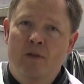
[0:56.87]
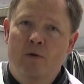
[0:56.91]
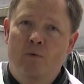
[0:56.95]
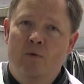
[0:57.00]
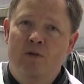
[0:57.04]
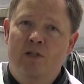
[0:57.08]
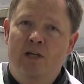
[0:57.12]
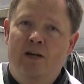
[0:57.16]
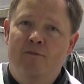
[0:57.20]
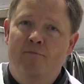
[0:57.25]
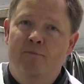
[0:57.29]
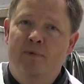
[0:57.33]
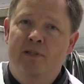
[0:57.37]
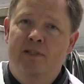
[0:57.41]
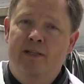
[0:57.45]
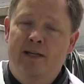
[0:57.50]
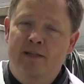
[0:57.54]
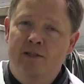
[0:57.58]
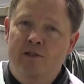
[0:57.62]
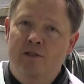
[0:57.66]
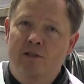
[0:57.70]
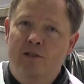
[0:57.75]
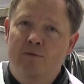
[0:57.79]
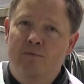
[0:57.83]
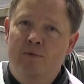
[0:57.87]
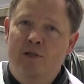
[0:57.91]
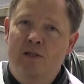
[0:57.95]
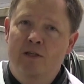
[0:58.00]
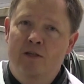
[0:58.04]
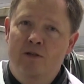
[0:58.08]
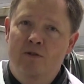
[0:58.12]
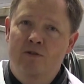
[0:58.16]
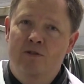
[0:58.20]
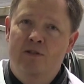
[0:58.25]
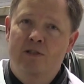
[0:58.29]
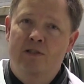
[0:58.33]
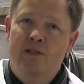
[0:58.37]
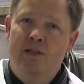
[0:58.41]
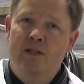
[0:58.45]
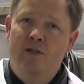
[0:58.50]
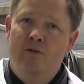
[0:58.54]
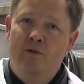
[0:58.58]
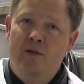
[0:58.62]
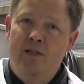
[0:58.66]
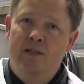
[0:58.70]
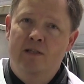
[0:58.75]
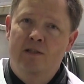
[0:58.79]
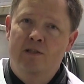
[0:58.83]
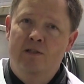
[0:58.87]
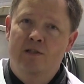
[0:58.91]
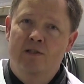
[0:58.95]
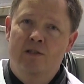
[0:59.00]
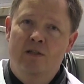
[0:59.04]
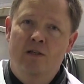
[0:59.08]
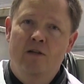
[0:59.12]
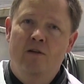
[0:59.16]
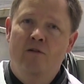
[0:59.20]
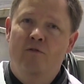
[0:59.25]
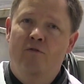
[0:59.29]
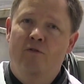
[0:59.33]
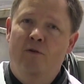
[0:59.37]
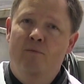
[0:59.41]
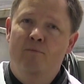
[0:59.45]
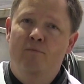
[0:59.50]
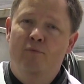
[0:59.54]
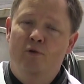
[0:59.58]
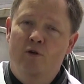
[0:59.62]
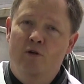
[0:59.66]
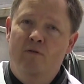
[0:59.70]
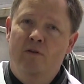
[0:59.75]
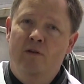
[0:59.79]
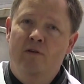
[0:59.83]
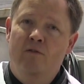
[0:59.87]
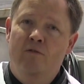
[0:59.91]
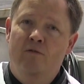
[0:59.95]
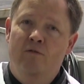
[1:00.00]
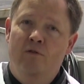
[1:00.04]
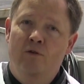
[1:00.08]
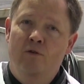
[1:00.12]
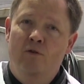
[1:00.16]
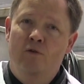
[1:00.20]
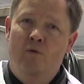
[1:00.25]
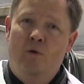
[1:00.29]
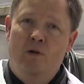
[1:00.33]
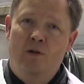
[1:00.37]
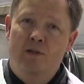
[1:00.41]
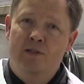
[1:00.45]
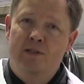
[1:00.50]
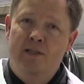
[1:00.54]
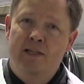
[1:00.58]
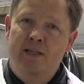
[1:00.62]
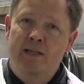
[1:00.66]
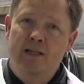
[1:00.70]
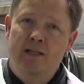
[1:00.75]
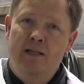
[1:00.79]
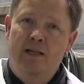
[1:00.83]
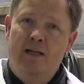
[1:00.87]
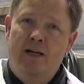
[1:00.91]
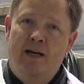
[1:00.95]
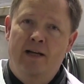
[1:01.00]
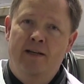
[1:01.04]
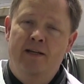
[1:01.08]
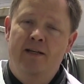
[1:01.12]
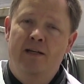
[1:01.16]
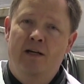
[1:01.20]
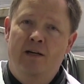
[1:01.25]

which have potential to be used as ingredients for improving food quality and